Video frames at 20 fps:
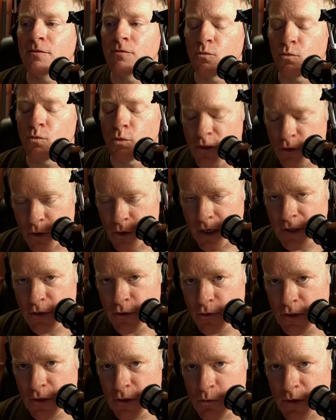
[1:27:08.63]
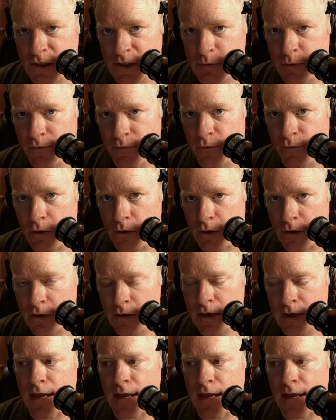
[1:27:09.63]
We tried to do this once before,